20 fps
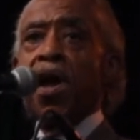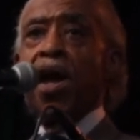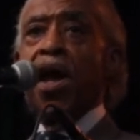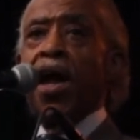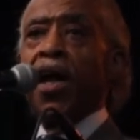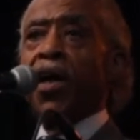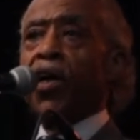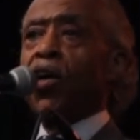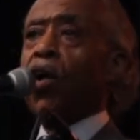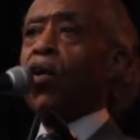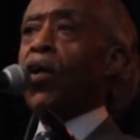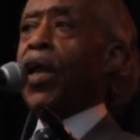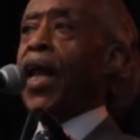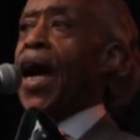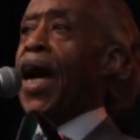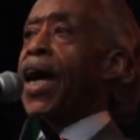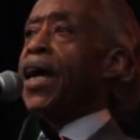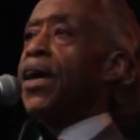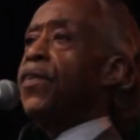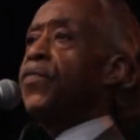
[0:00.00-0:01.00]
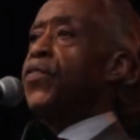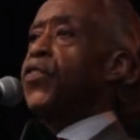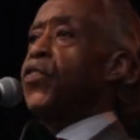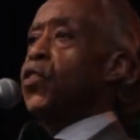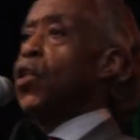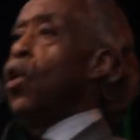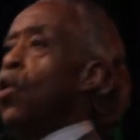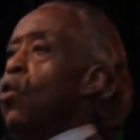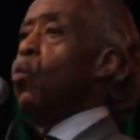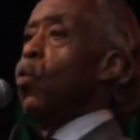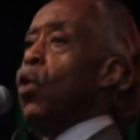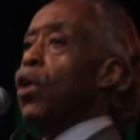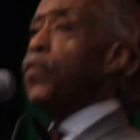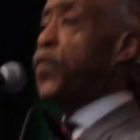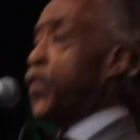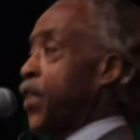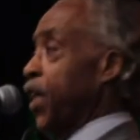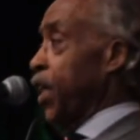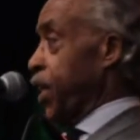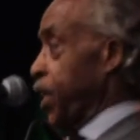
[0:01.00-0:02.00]
And Goliath sold
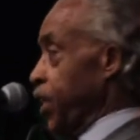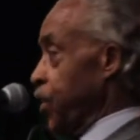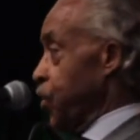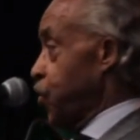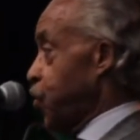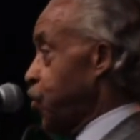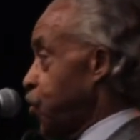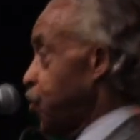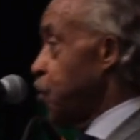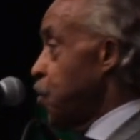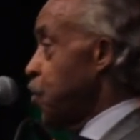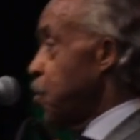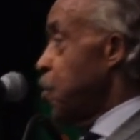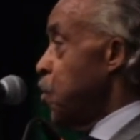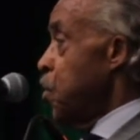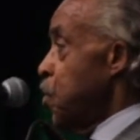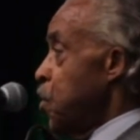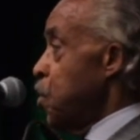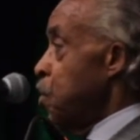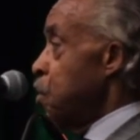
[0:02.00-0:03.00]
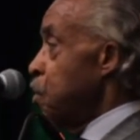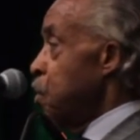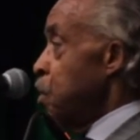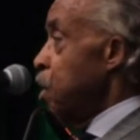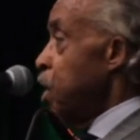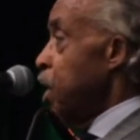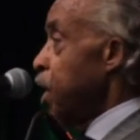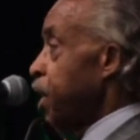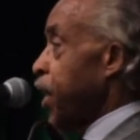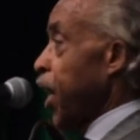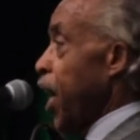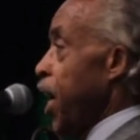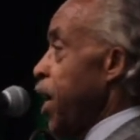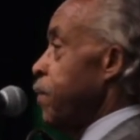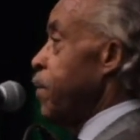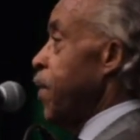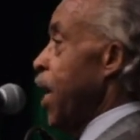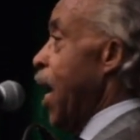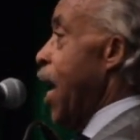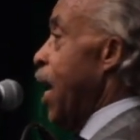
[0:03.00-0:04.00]
wolf tickets. He
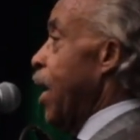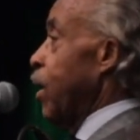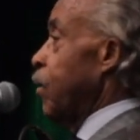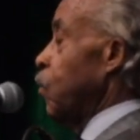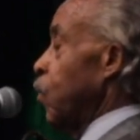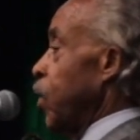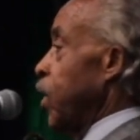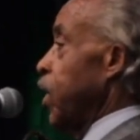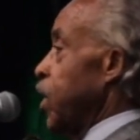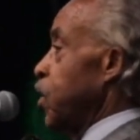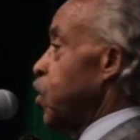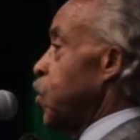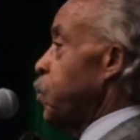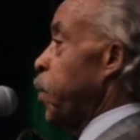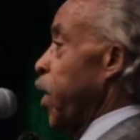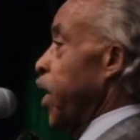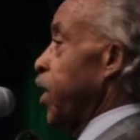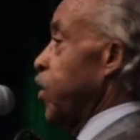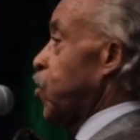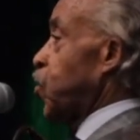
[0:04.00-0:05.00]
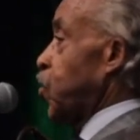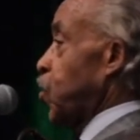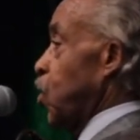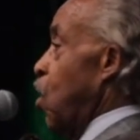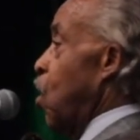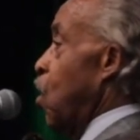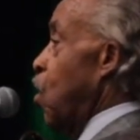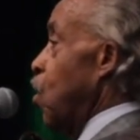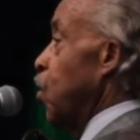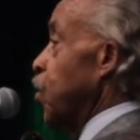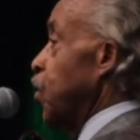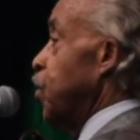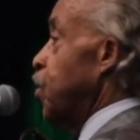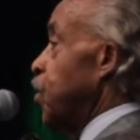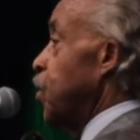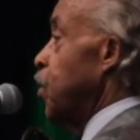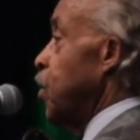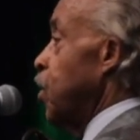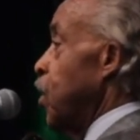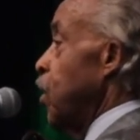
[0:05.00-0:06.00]
came down with his big sword
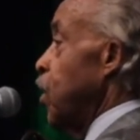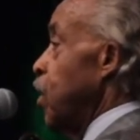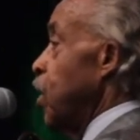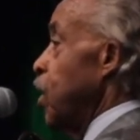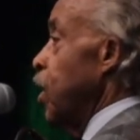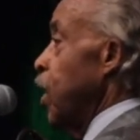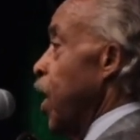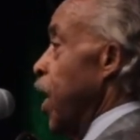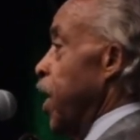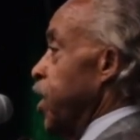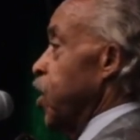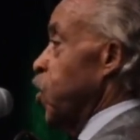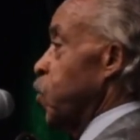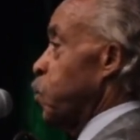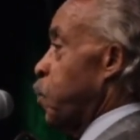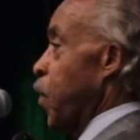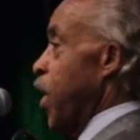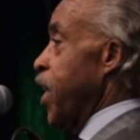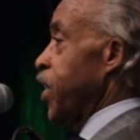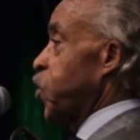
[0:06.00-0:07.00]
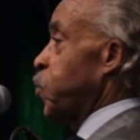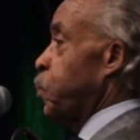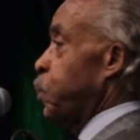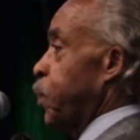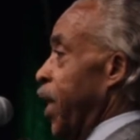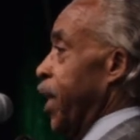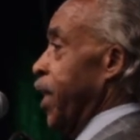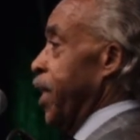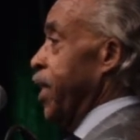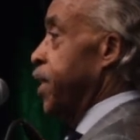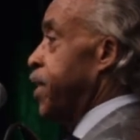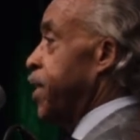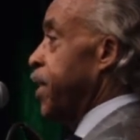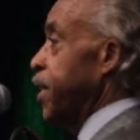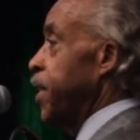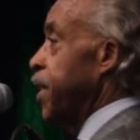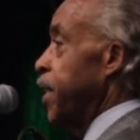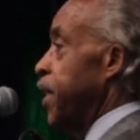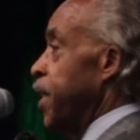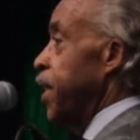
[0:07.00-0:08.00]
and his breastplate.
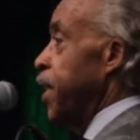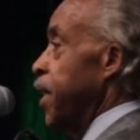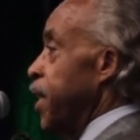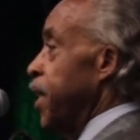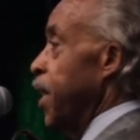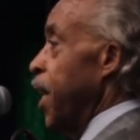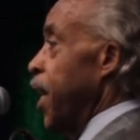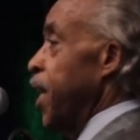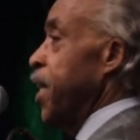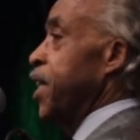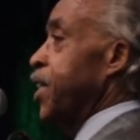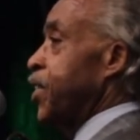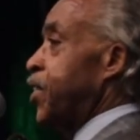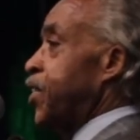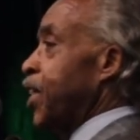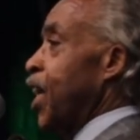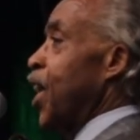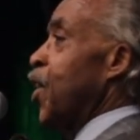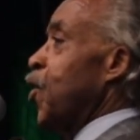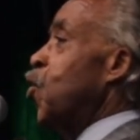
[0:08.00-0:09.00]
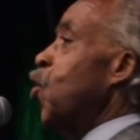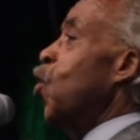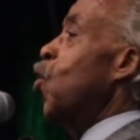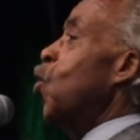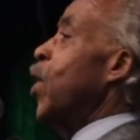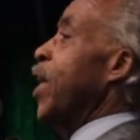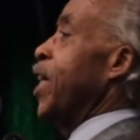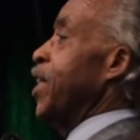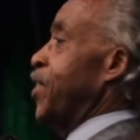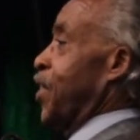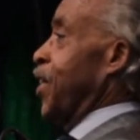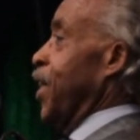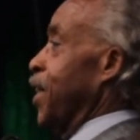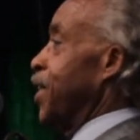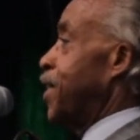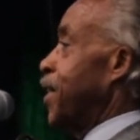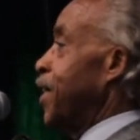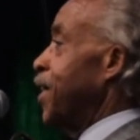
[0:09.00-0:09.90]
And he said, who is it